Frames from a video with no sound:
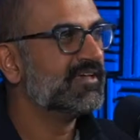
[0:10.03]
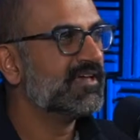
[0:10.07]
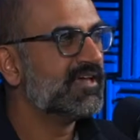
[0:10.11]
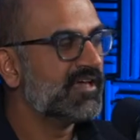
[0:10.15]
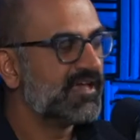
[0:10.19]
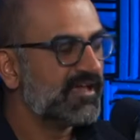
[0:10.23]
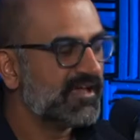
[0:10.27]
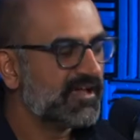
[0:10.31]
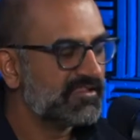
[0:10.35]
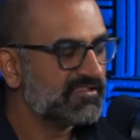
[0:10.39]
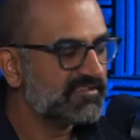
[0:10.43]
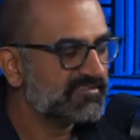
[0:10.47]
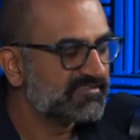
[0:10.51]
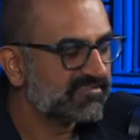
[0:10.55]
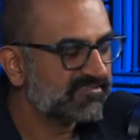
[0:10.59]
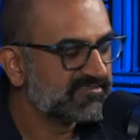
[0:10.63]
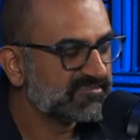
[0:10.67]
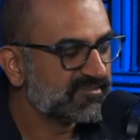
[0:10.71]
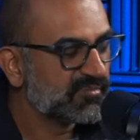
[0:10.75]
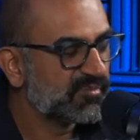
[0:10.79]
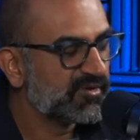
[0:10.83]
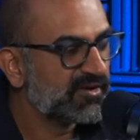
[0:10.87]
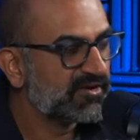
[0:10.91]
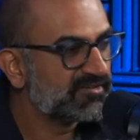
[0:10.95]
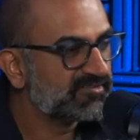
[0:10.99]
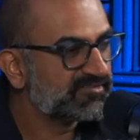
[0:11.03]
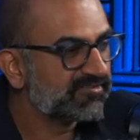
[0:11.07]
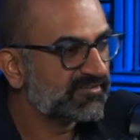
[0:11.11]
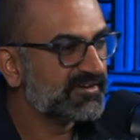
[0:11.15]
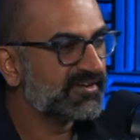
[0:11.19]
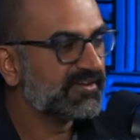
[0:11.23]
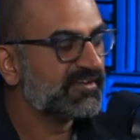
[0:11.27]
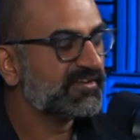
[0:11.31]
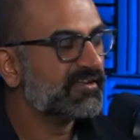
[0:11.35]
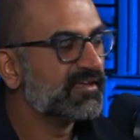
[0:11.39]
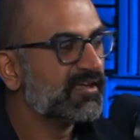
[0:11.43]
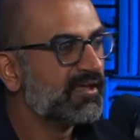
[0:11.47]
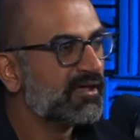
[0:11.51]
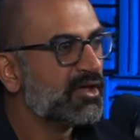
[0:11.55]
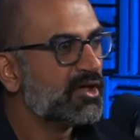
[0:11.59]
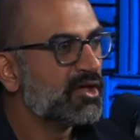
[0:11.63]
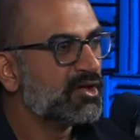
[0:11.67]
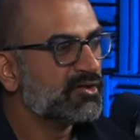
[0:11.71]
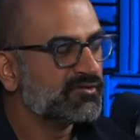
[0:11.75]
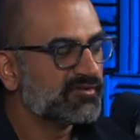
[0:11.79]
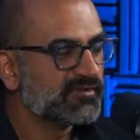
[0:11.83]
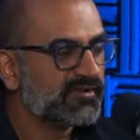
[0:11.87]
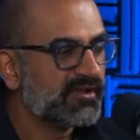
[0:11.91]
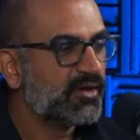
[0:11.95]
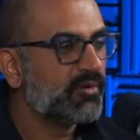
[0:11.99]
And this is Sabir Saran.
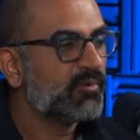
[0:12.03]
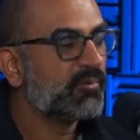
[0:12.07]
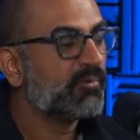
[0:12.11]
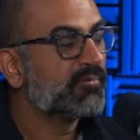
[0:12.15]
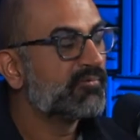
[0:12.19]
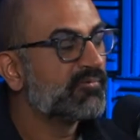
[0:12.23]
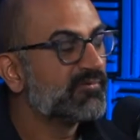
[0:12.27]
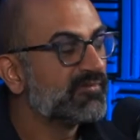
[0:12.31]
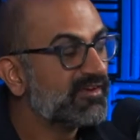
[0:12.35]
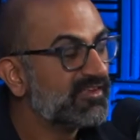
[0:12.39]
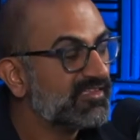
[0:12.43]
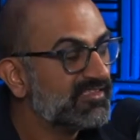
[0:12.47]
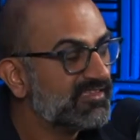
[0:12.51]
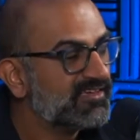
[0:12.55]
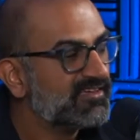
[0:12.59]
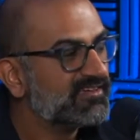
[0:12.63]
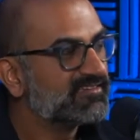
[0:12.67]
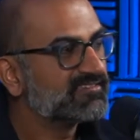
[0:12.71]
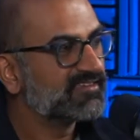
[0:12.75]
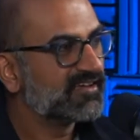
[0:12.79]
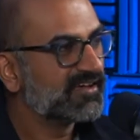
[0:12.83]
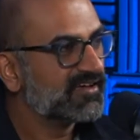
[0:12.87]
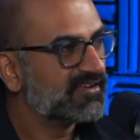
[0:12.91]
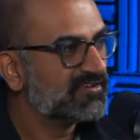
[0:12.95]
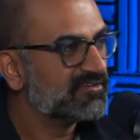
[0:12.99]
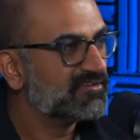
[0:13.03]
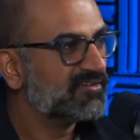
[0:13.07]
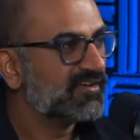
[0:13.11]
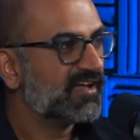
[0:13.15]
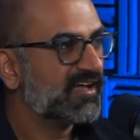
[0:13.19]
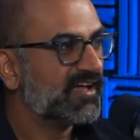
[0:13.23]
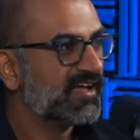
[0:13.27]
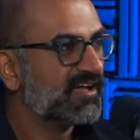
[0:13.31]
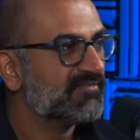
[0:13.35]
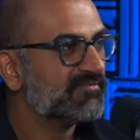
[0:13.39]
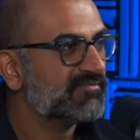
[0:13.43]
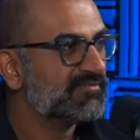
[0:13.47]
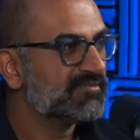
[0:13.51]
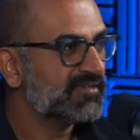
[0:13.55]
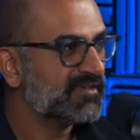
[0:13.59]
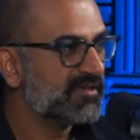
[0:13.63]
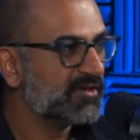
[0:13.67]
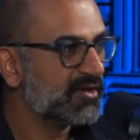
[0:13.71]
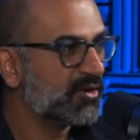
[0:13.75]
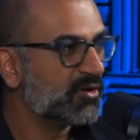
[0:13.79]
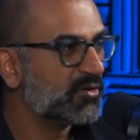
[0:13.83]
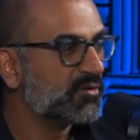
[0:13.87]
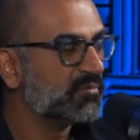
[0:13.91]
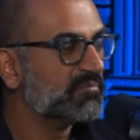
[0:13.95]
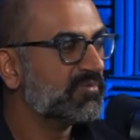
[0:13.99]
Today, we're really excited to have
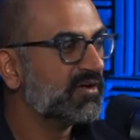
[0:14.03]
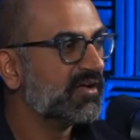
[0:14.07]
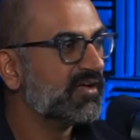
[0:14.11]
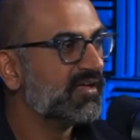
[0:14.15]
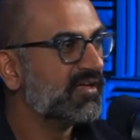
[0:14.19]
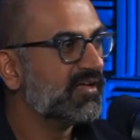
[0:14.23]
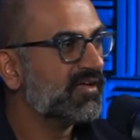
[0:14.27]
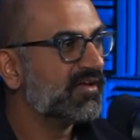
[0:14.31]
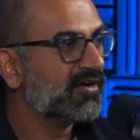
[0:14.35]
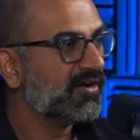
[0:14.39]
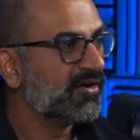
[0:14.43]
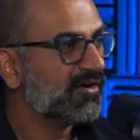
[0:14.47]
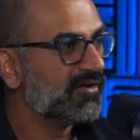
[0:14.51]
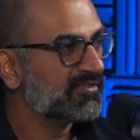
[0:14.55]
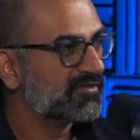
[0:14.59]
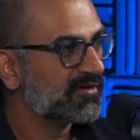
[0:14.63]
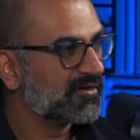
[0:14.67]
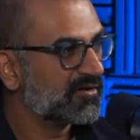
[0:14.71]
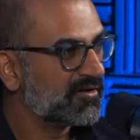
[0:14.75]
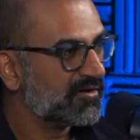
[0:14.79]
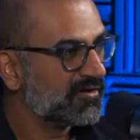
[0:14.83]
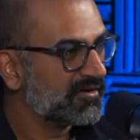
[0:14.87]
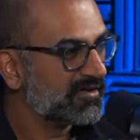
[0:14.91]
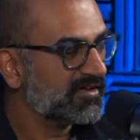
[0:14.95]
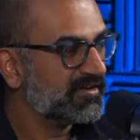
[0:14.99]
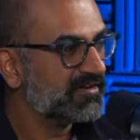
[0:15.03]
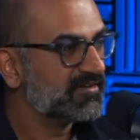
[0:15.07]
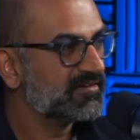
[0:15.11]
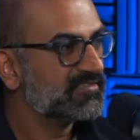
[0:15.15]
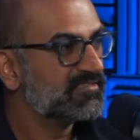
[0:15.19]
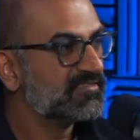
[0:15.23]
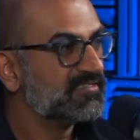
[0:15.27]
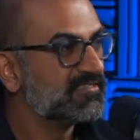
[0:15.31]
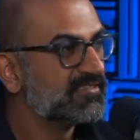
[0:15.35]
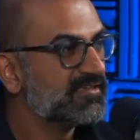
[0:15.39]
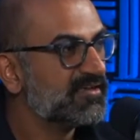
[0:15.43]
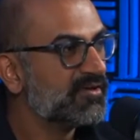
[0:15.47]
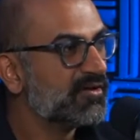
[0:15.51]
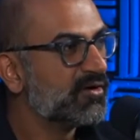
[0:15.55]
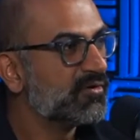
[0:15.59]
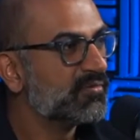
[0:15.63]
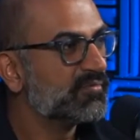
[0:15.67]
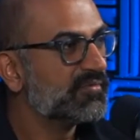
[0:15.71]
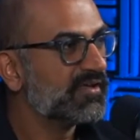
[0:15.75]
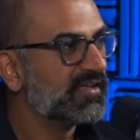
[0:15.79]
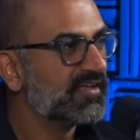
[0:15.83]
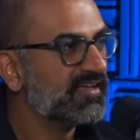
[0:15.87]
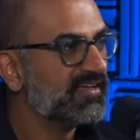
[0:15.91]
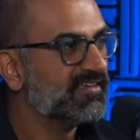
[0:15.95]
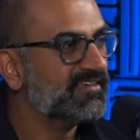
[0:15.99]
Theom on the call here. And Theom
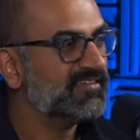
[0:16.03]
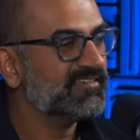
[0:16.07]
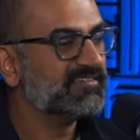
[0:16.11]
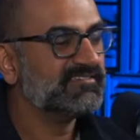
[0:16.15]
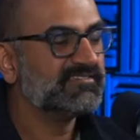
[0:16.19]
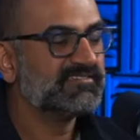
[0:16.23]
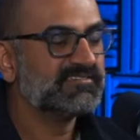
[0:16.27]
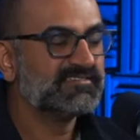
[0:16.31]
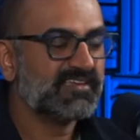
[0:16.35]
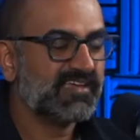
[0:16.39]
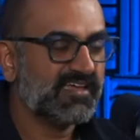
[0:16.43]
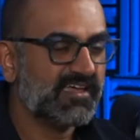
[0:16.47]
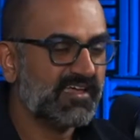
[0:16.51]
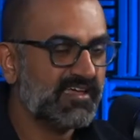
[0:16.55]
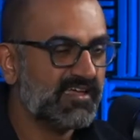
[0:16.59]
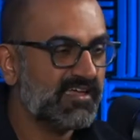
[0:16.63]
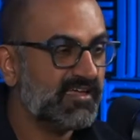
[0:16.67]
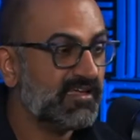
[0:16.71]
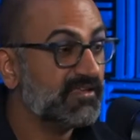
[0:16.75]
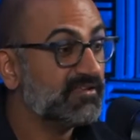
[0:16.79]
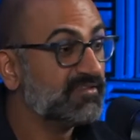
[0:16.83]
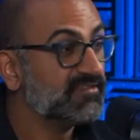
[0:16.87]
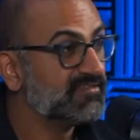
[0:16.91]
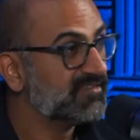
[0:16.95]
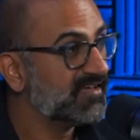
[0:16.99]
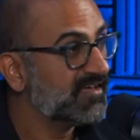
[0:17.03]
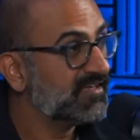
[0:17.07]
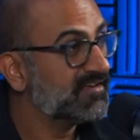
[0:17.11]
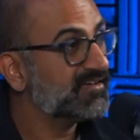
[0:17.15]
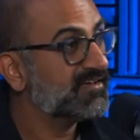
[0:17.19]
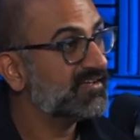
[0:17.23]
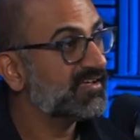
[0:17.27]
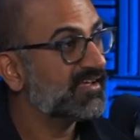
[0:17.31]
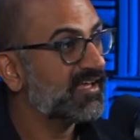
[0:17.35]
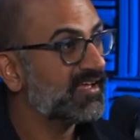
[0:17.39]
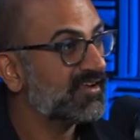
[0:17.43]
is a data and